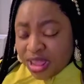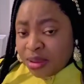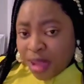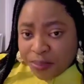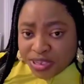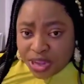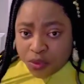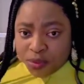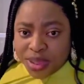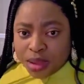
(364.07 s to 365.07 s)
my patient
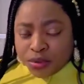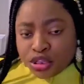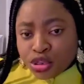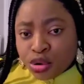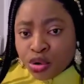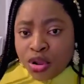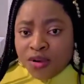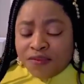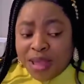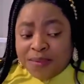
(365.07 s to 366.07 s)
will be able to
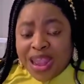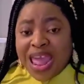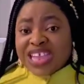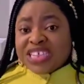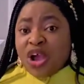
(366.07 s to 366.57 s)
verbalize